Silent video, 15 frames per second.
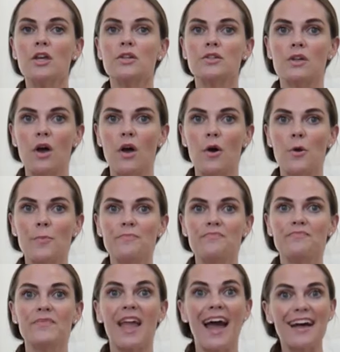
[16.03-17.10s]
So
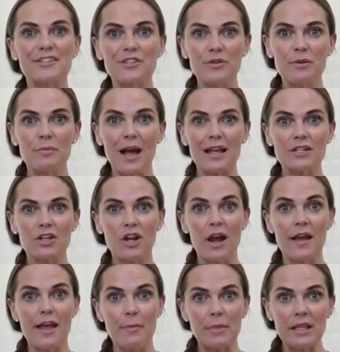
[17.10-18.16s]
as a reminder,
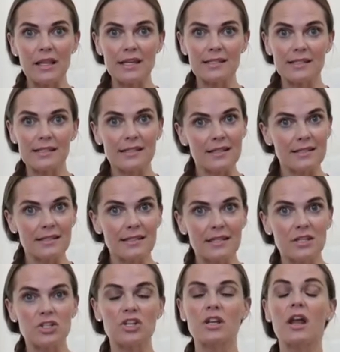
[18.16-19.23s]
I am a licensed
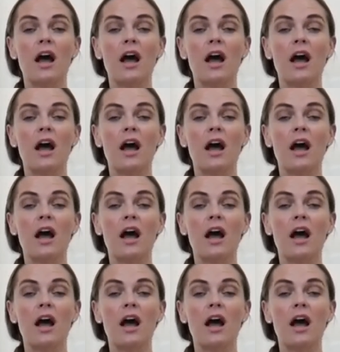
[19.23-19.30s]
esthetician.